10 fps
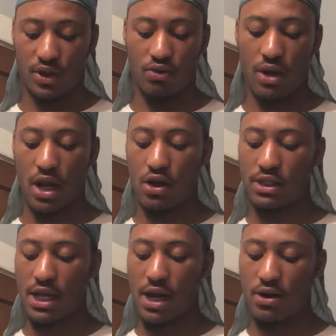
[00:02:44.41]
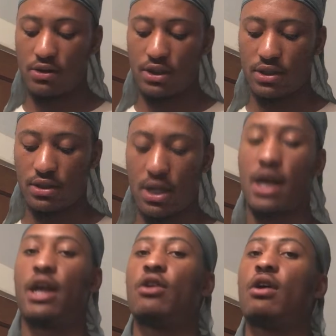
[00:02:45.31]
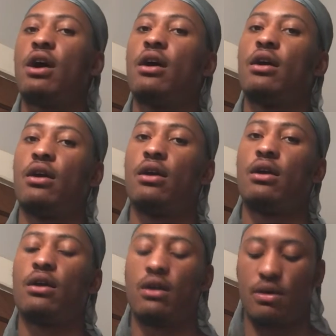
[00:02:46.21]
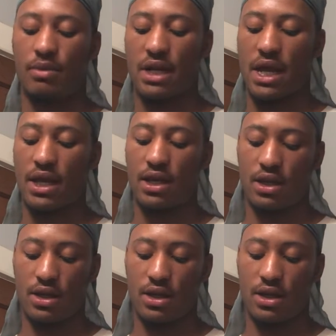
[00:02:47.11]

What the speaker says: When I lost the house, I ain't cry. But like,